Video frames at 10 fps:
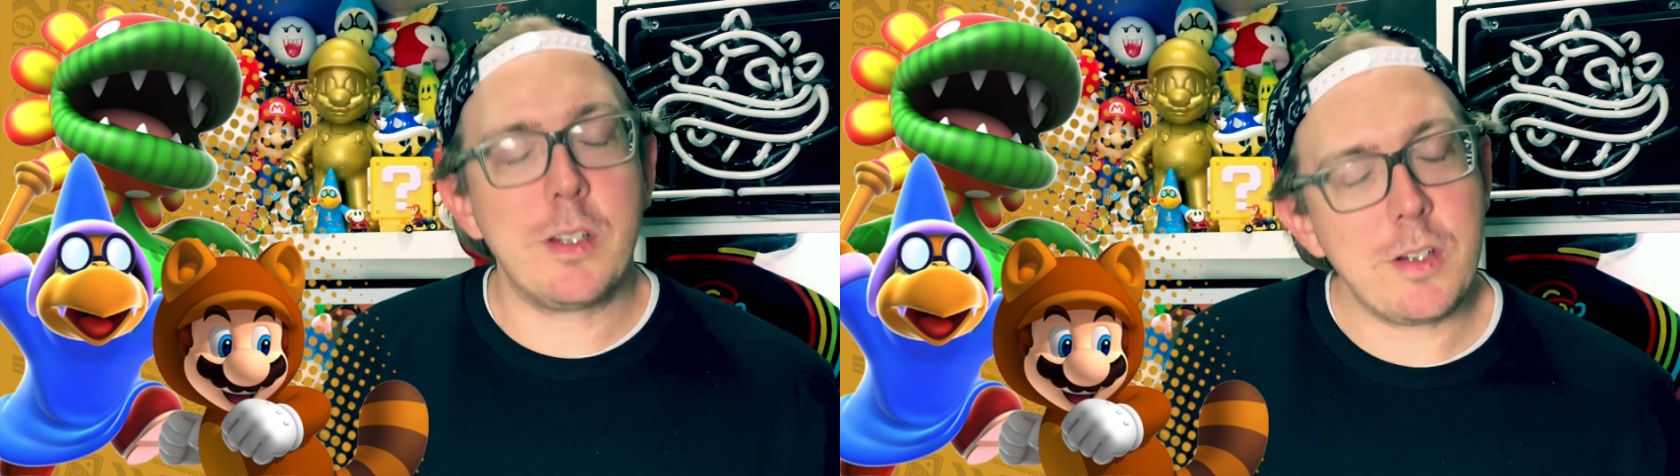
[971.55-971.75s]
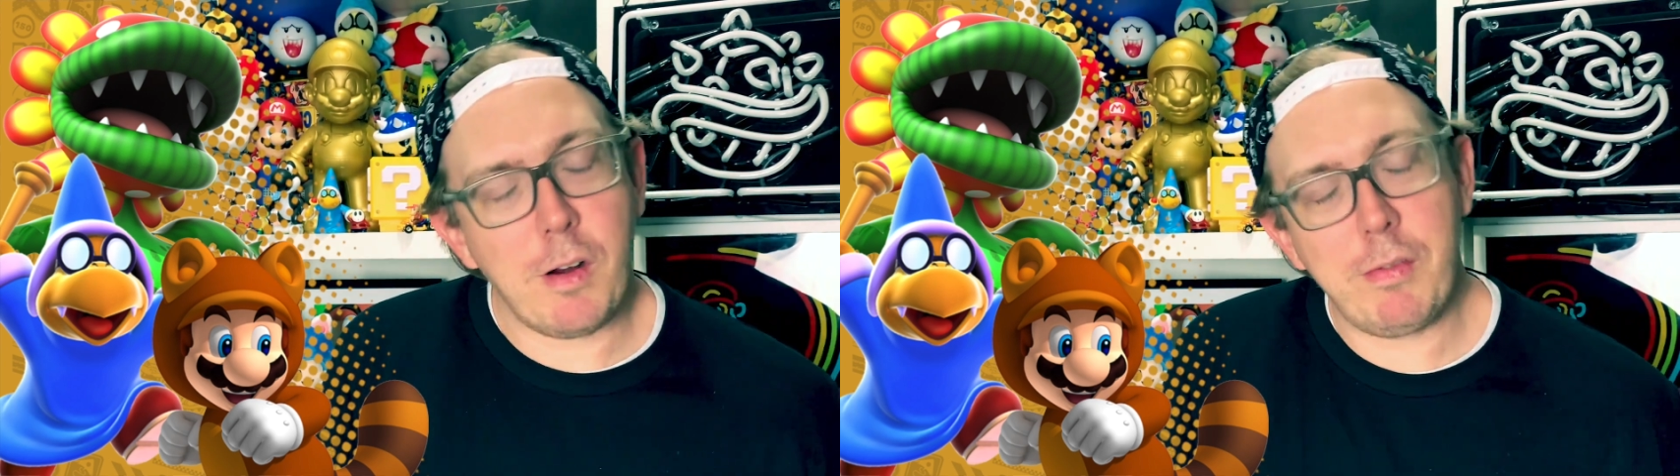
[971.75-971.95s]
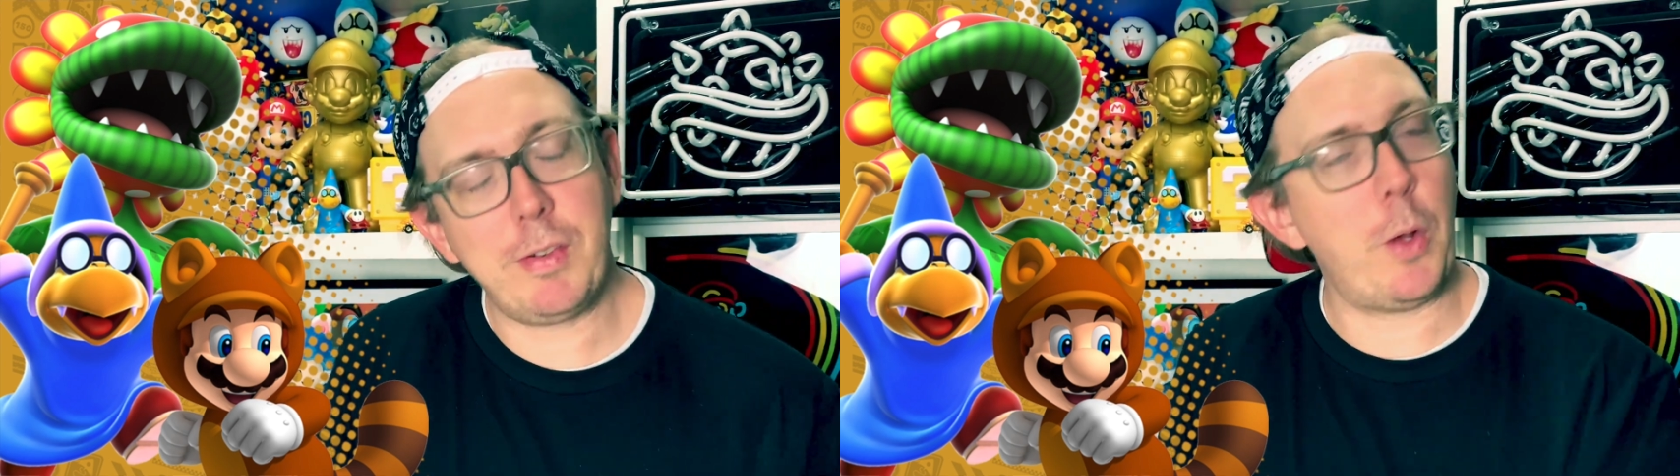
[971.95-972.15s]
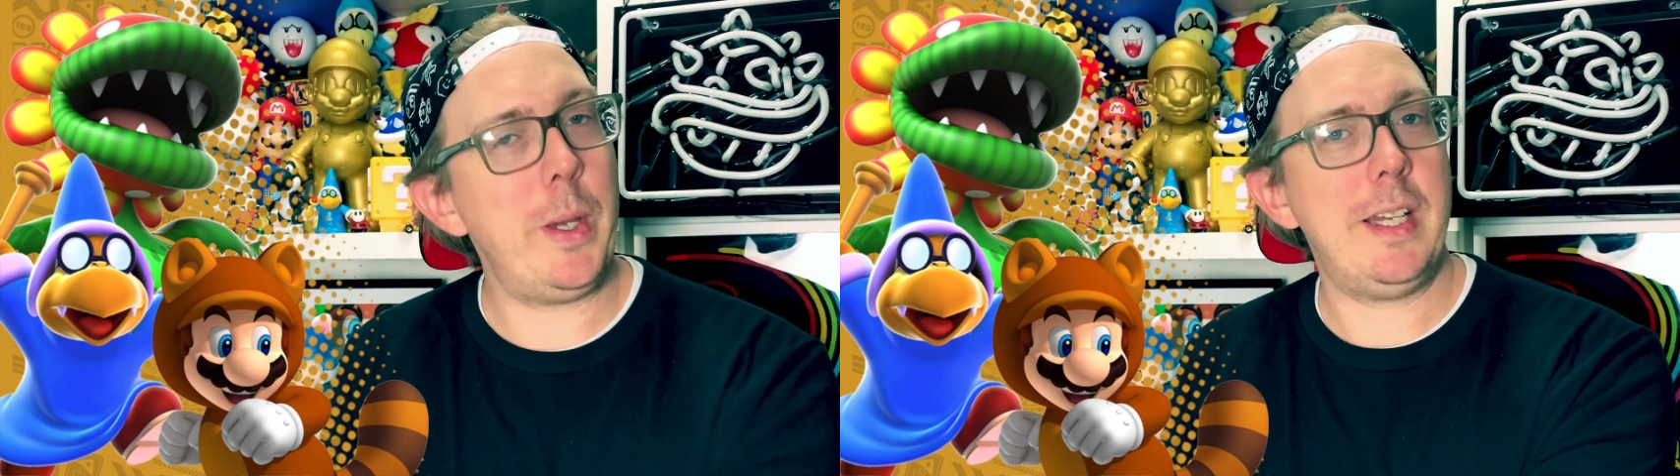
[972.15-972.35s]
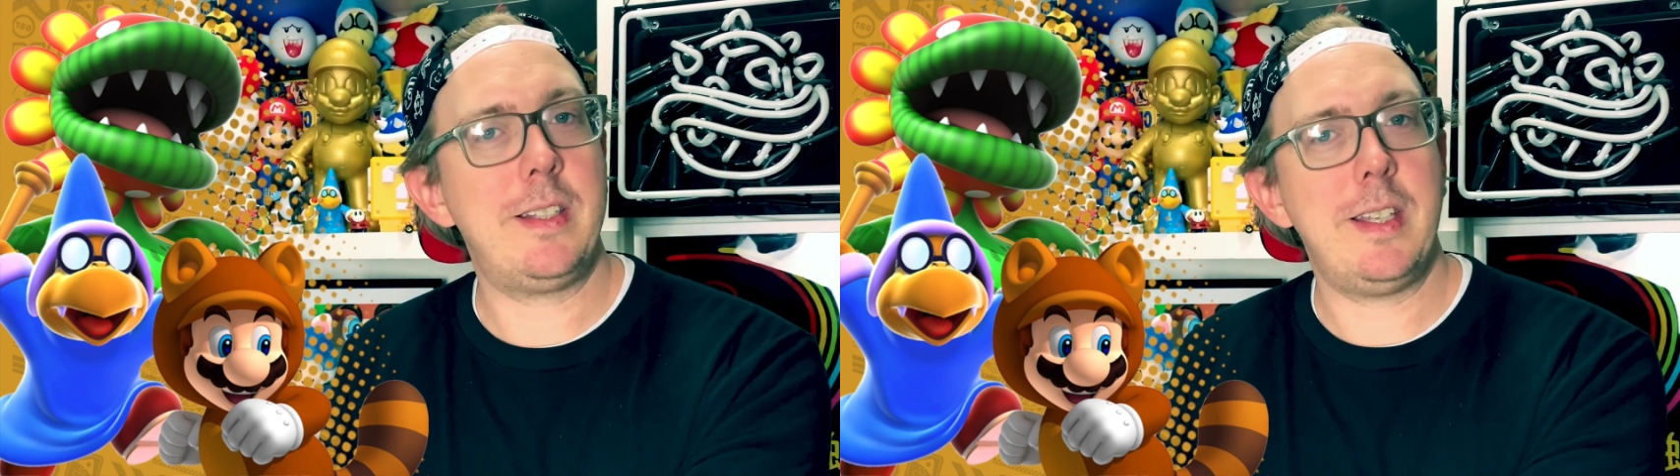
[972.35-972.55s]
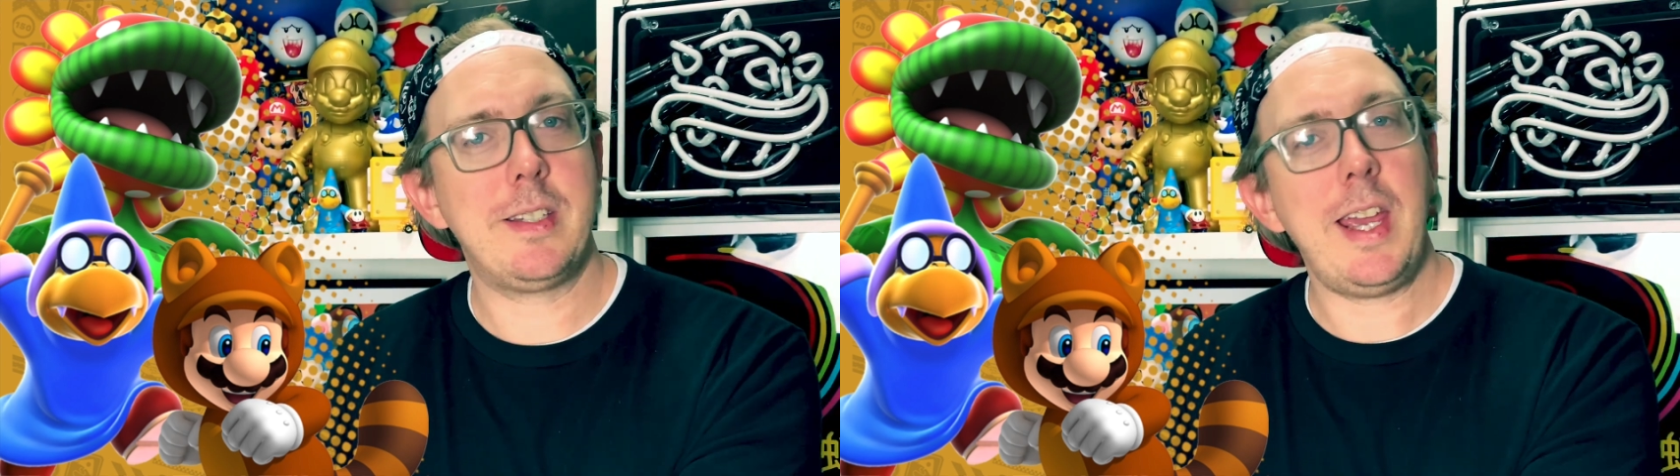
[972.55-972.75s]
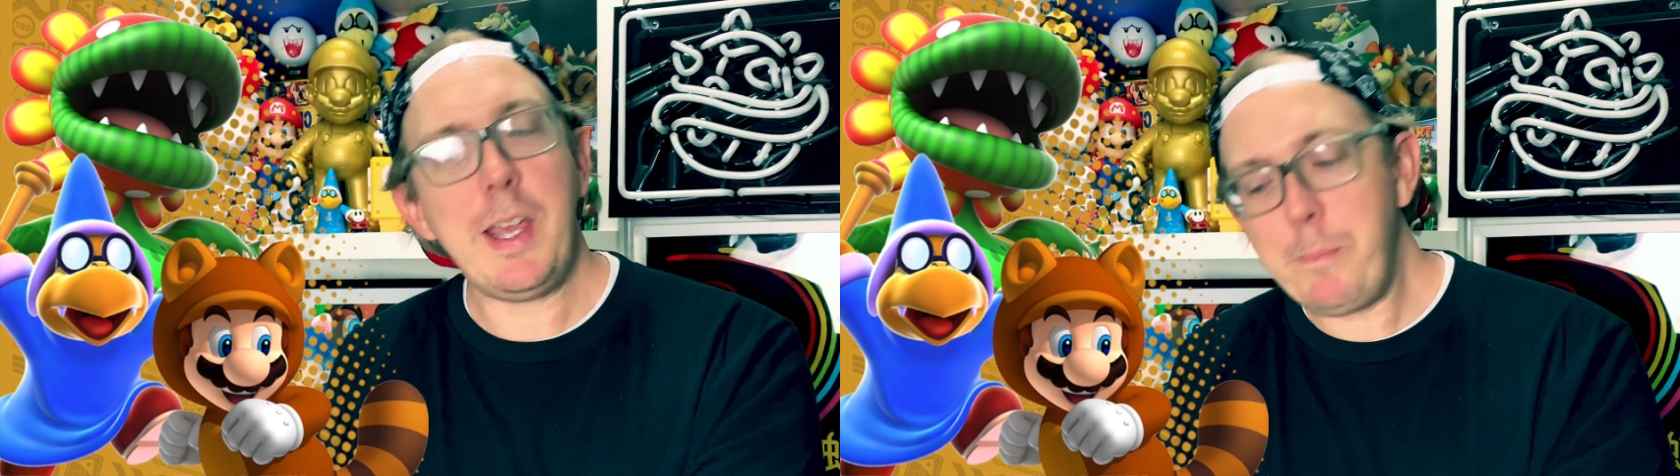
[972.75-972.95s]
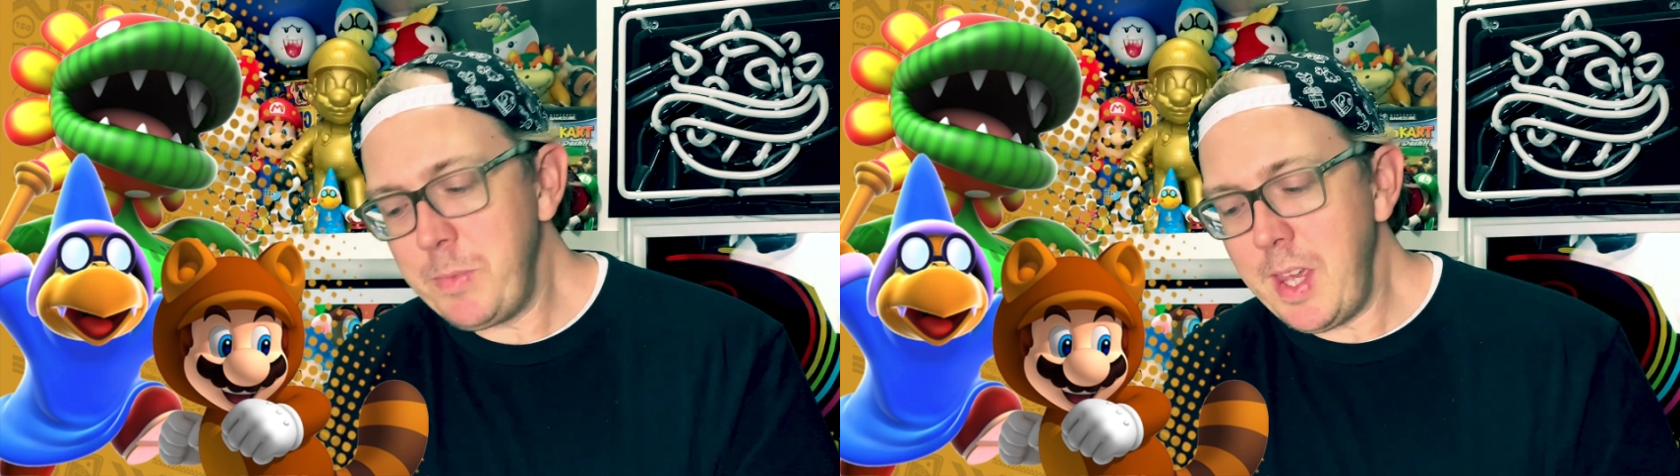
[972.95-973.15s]
to start flowing into this
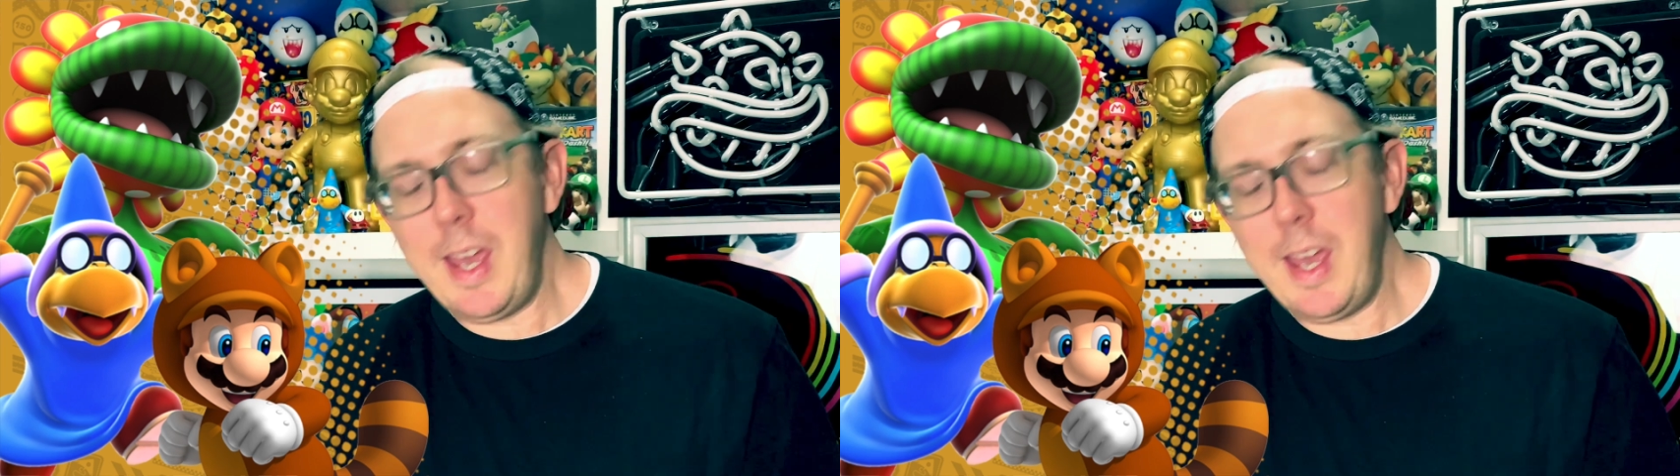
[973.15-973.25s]
game,